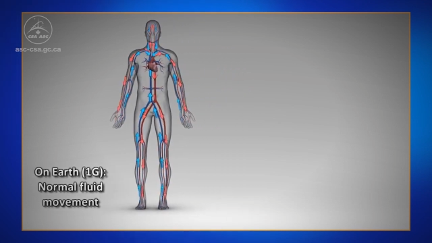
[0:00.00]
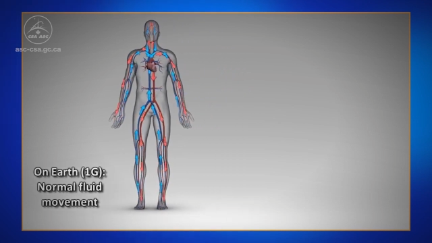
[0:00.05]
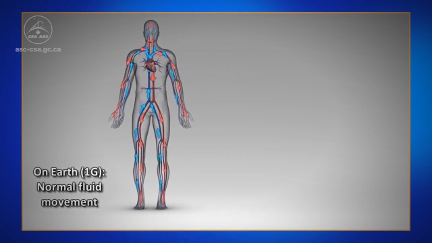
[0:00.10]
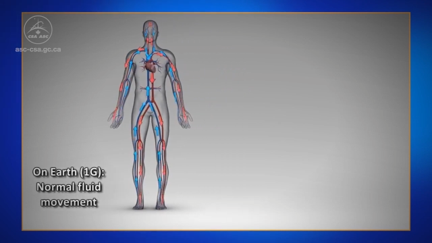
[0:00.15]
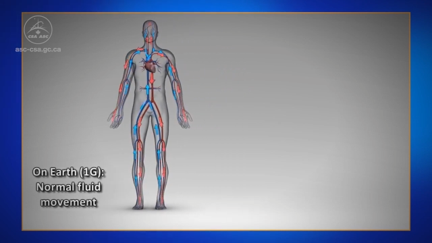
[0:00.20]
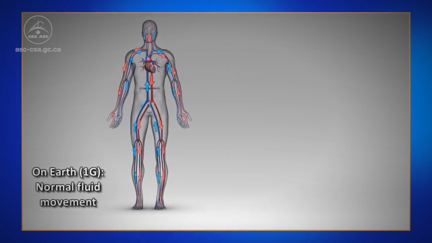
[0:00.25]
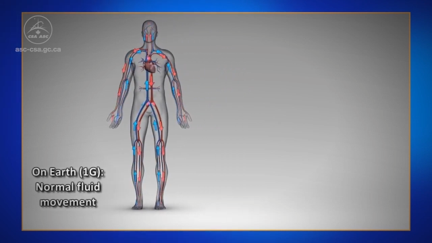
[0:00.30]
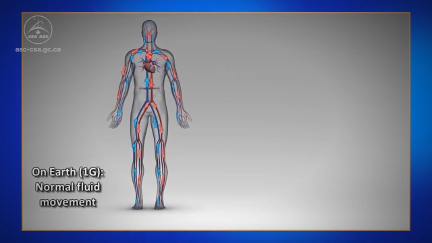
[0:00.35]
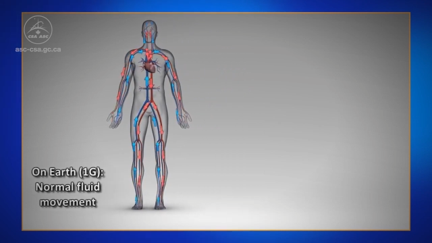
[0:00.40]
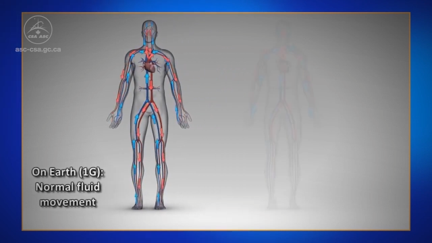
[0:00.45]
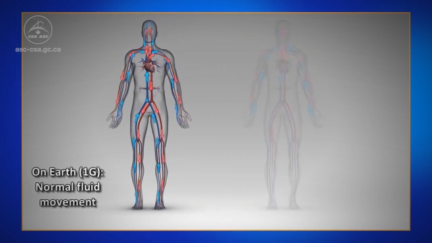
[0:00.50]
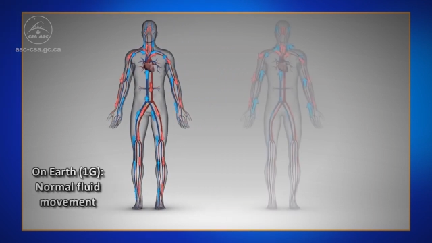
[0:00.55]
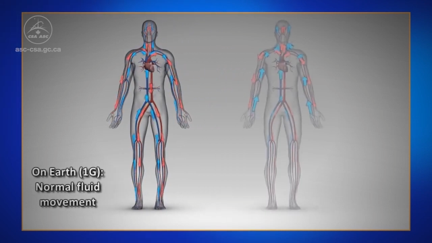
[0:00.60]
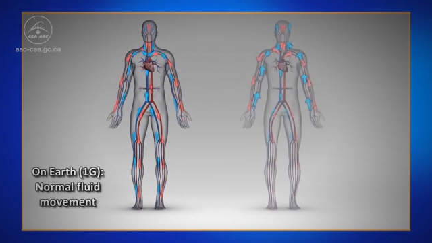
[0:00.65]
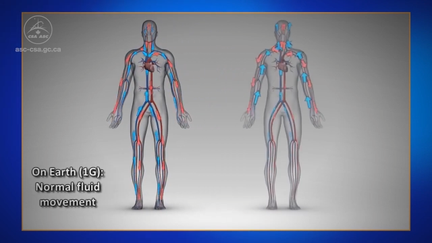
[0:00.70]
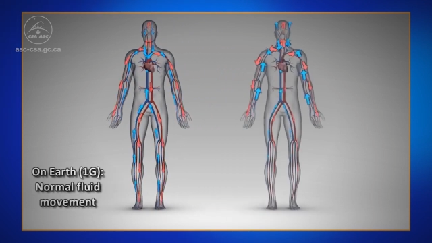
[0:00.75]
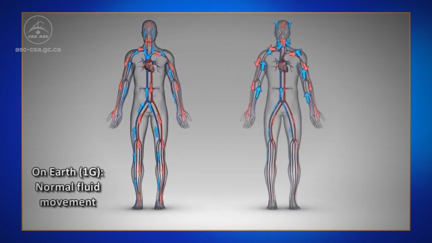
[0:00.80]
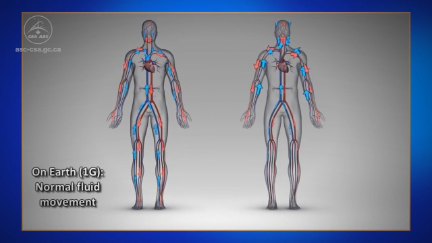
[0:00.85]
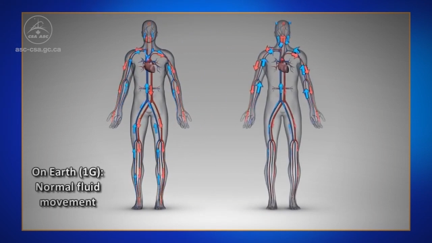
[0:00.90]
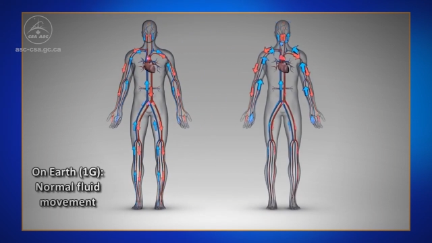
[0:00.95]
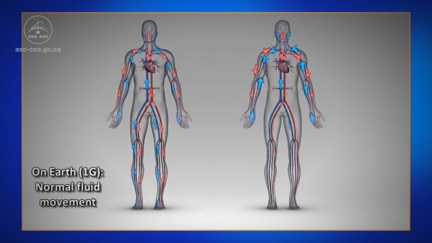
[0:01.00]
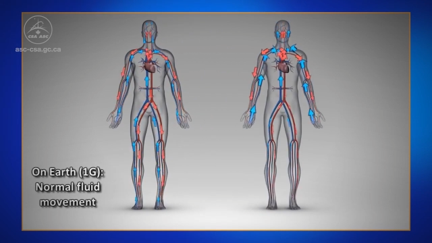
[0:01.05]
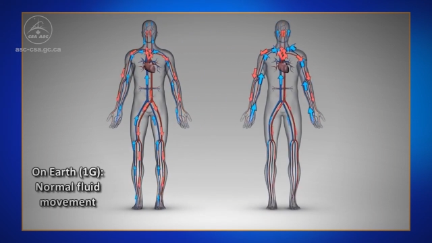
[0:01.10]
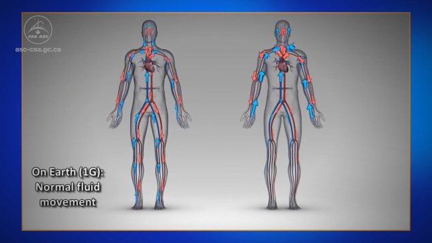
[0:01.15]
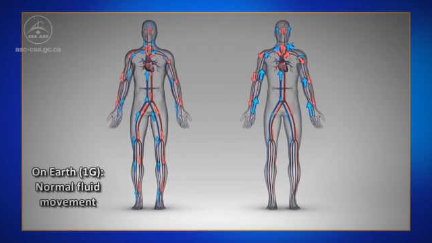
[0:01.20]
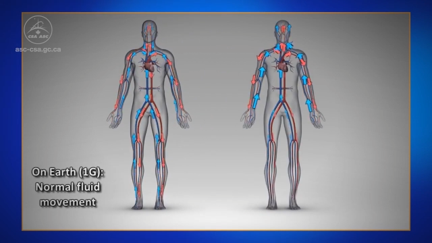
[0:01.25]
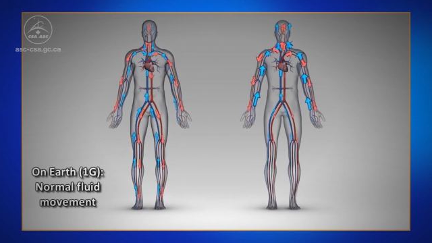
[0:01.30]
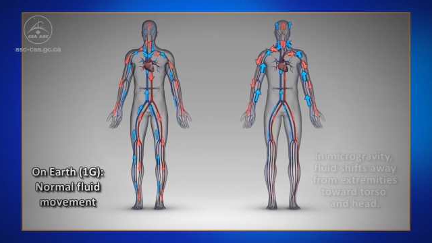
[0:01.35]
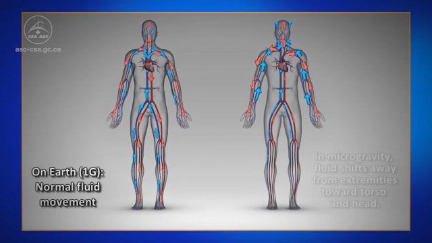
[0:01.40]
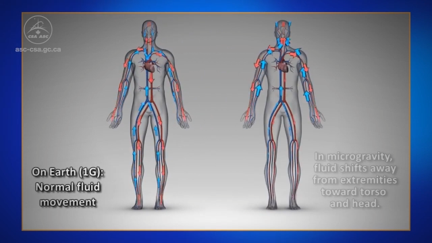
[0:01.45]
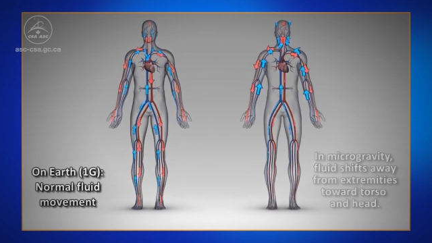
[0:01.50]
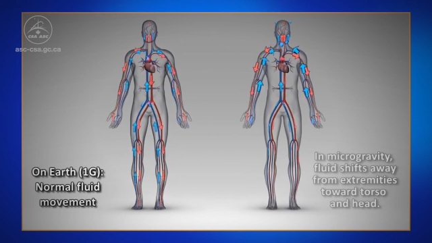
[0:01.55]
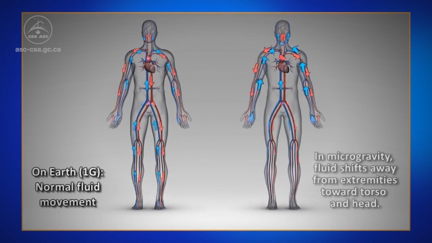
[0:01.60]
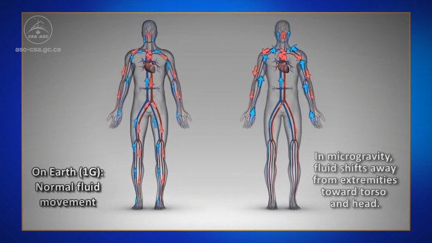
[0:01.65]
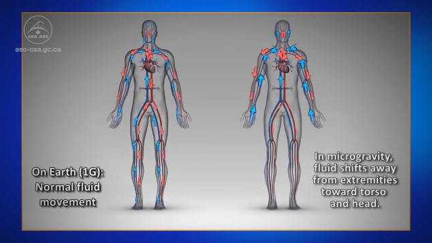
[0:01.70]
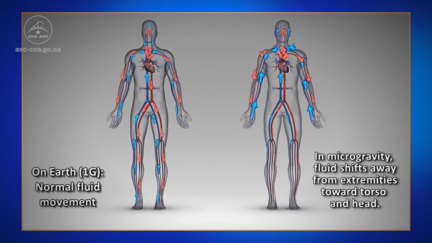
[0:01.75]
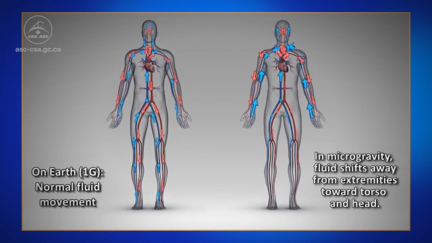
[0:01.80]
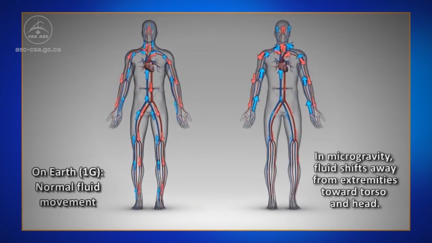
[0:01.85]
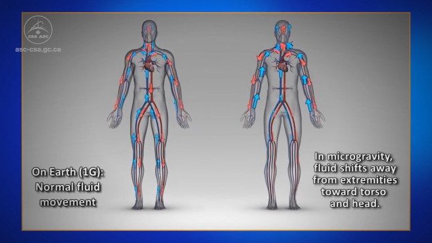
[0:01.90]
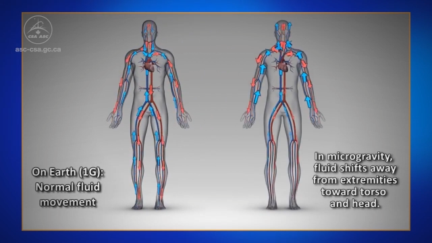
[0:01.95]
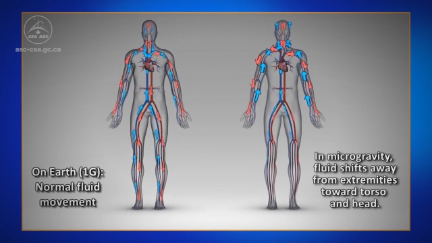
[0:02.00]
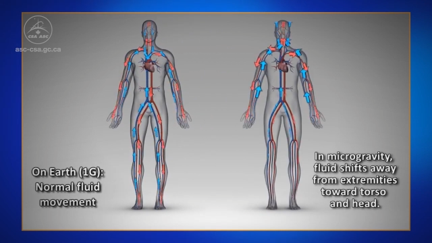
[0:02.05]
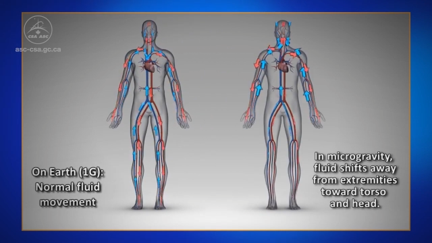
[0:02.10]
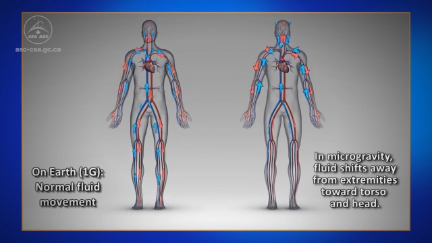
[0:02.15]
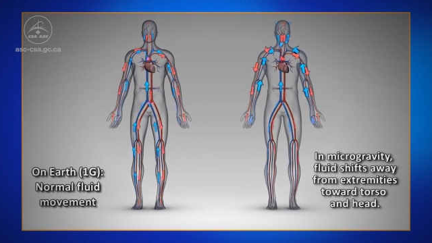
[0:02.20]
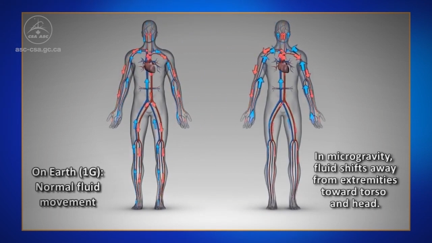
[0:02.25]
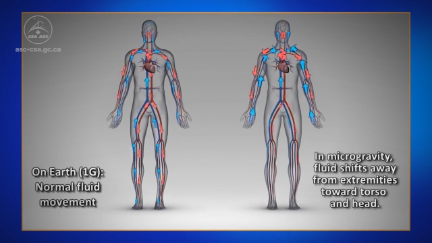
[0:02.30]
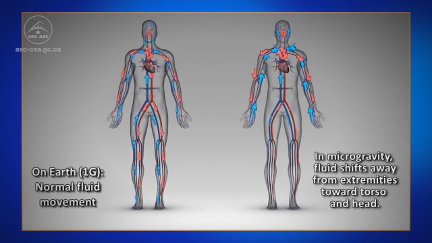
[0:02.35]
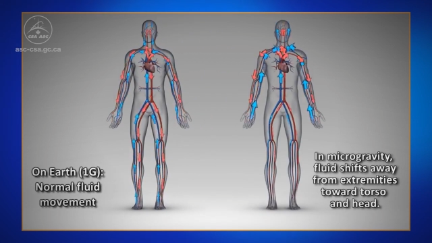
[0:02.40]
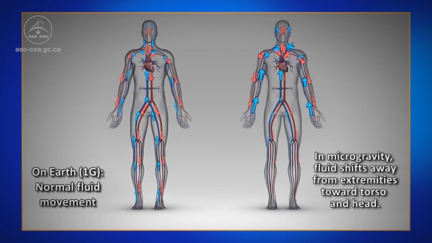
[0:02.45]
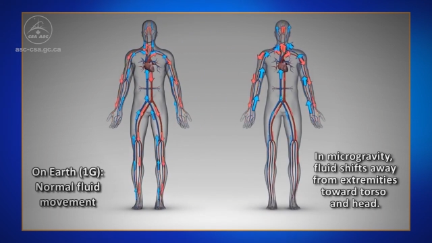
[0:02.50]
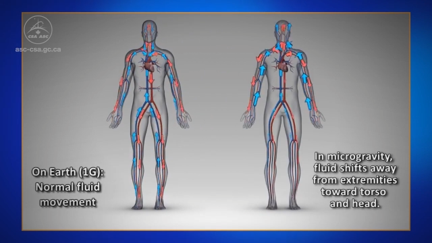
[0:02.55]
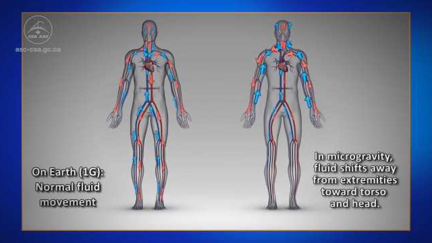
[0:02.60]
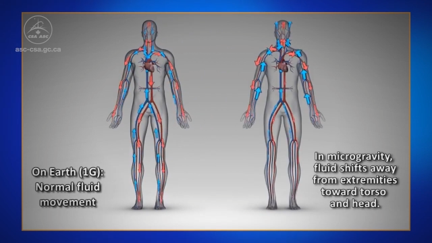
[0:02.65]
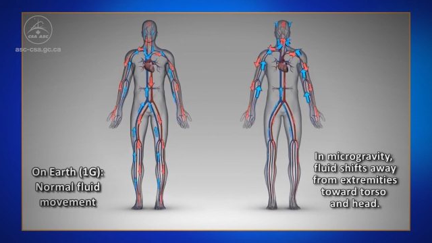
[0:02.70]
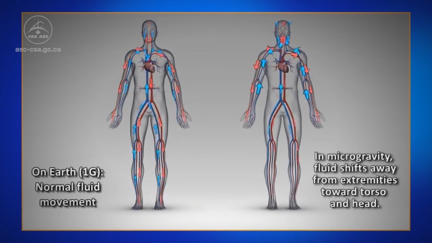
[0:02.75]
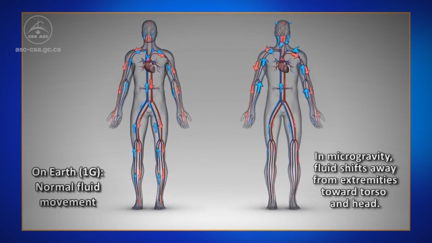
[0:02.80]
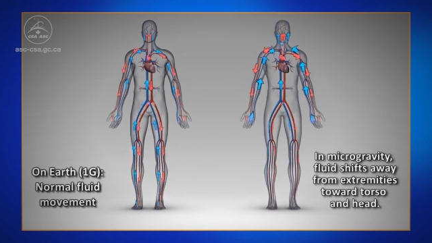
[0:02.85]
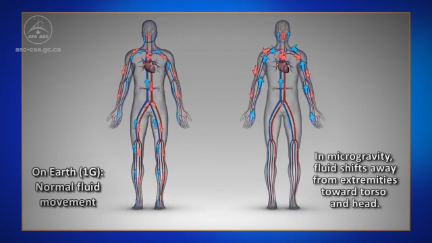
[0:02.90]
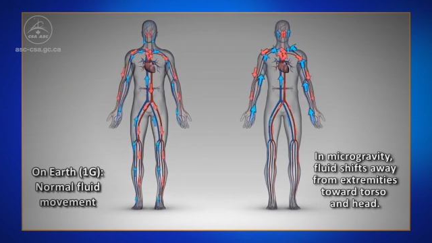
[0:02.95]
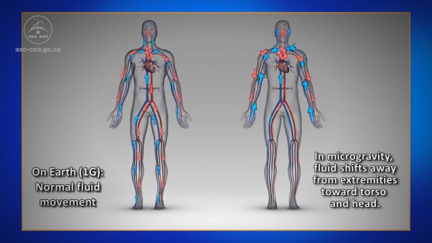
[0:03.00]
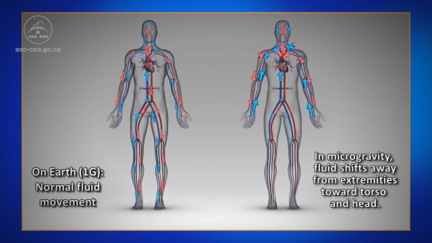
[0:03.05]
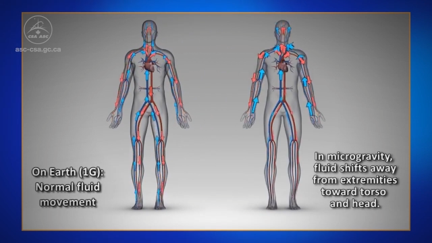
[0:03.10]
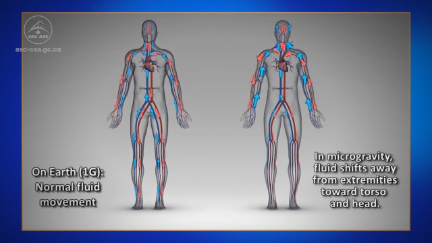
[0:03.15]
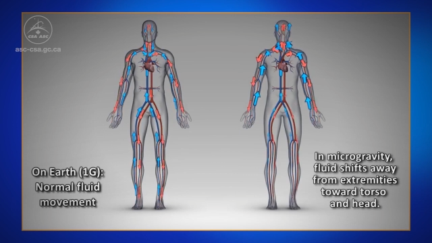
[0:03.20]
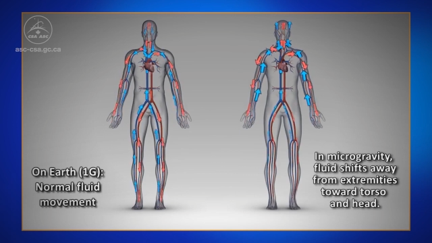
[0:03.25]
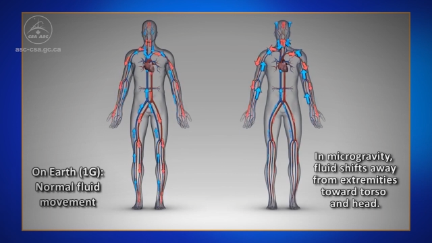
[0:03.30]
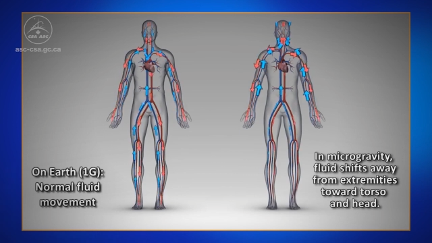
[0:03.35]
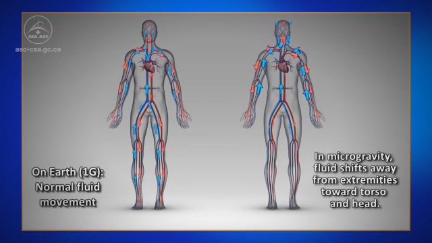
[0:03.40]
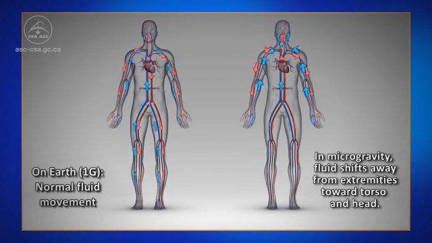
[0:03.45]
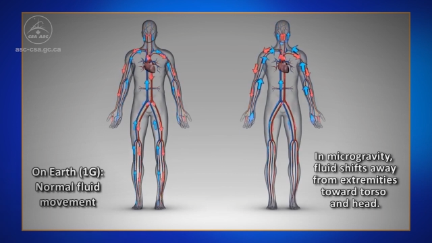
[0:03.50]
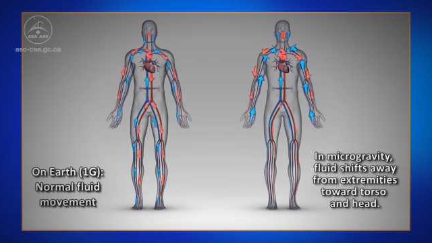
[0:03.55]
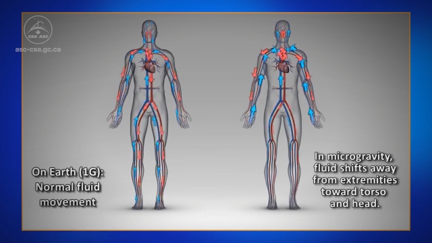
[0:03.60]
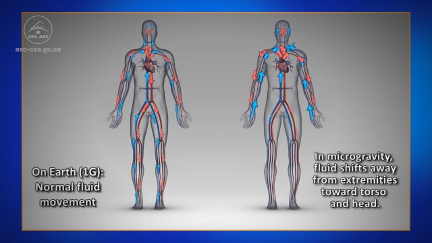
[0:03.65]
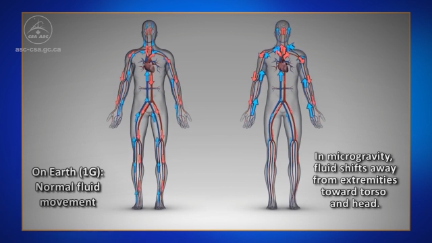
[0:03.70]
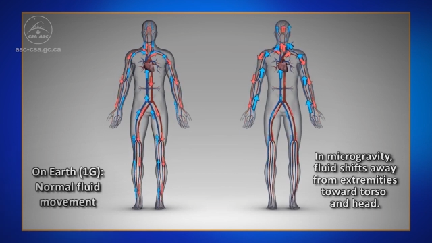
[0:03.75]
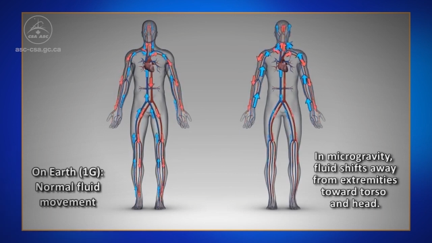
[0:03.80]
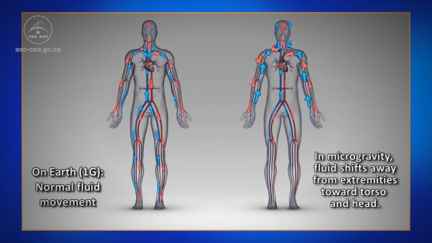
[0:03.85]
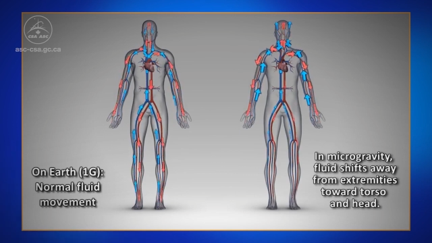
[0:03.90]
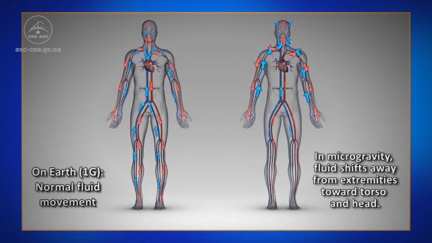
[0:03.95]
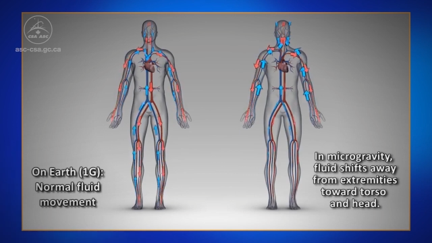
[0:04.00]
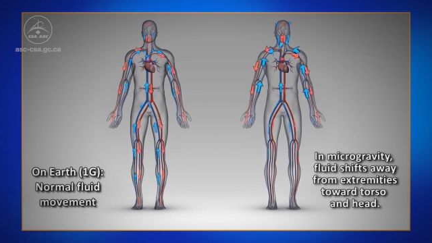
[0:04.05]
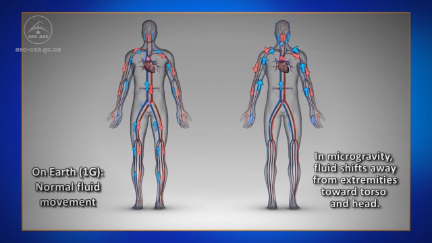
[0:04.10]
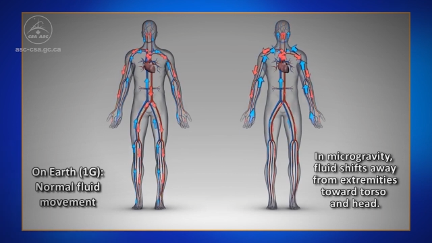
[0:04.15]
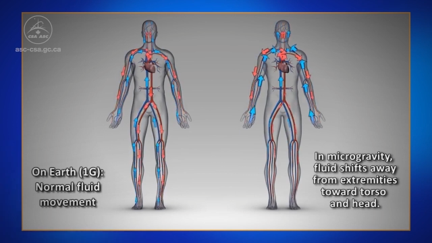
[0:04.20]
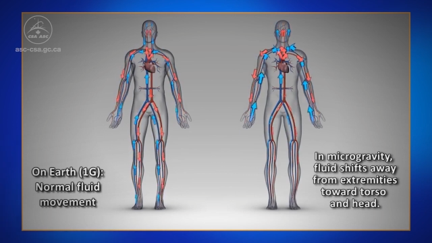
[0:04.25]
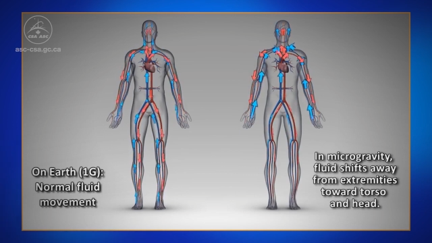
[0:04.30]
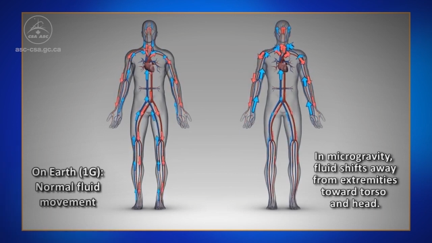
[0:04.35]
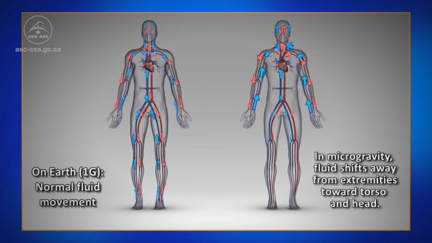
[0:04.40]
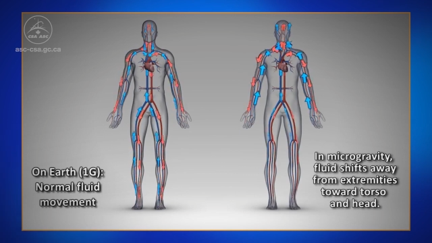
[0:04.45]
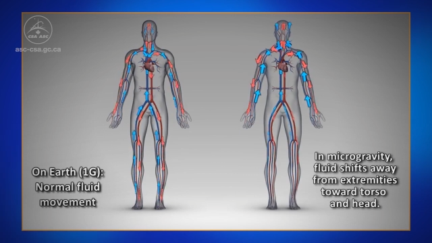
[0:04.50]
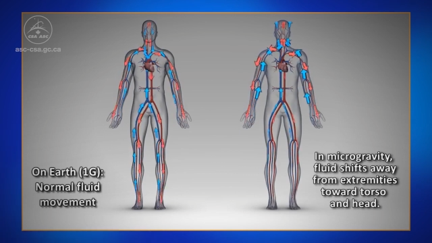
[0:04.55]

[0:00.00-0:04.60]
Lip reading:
No face is visible, so there are no lips to read.